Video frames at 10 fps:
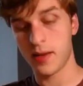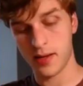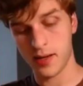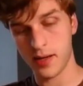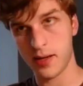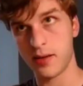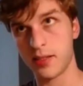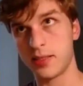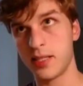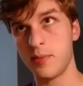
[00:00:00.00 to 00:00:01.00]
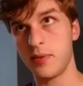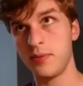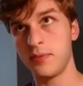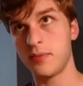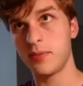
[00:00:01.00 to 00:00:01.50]
and on an example,
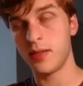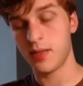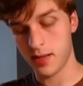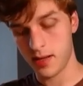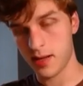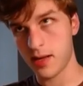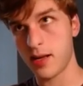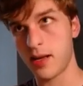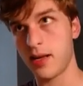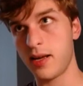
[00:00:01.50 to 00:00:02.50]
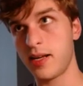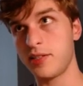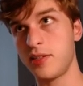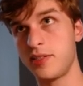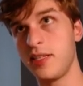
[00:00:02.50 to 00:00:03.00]
and as
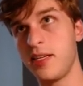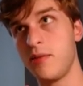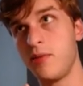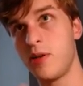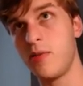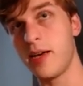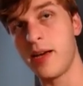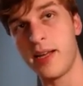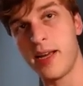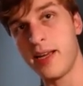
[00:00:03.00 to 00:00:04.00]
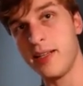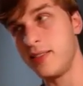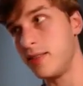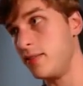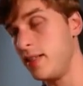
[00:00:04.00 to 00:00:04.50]
you can see, it will go ahead and
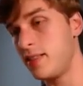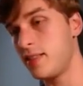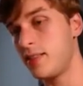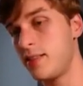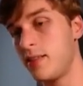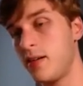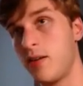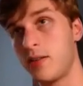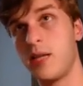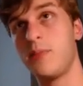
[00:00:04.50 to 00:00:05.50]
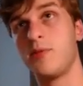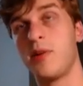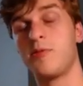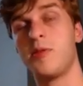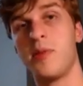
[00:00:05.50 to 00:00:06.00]
delete our example
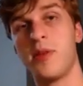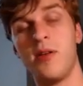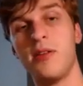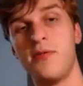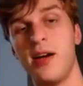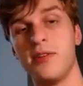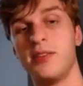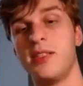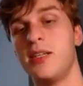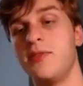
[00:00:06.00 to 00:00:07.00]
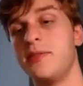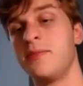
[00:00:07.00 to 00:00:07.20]
directory with all the files inside of it.